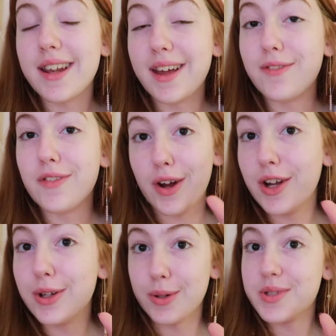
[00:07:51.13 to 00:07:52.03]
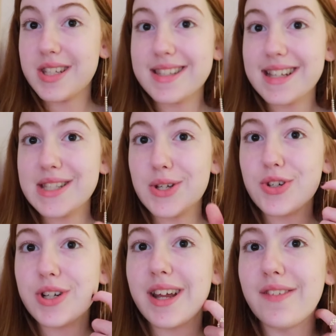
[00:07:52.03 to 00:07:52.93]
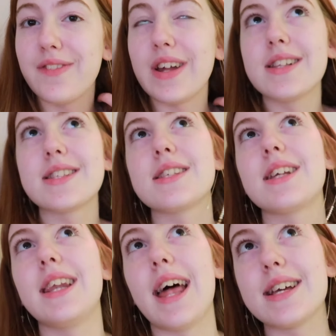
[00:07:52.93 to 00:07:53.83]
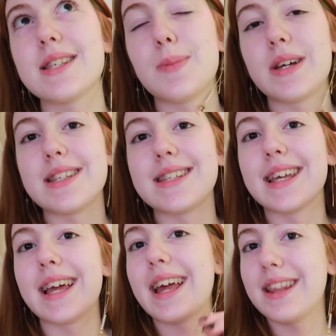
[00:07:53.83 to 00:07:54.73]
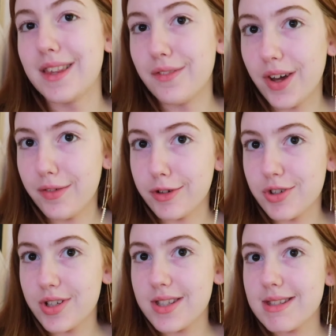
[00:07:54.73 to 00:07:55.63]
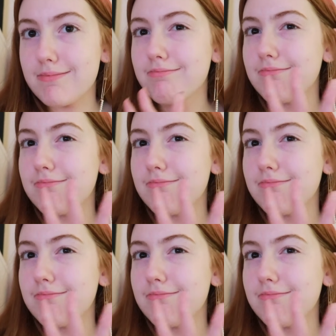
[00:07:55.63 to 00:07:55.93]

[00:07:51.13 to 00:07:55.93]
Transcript: like very close to 600, it feels less because it's like in the 500s,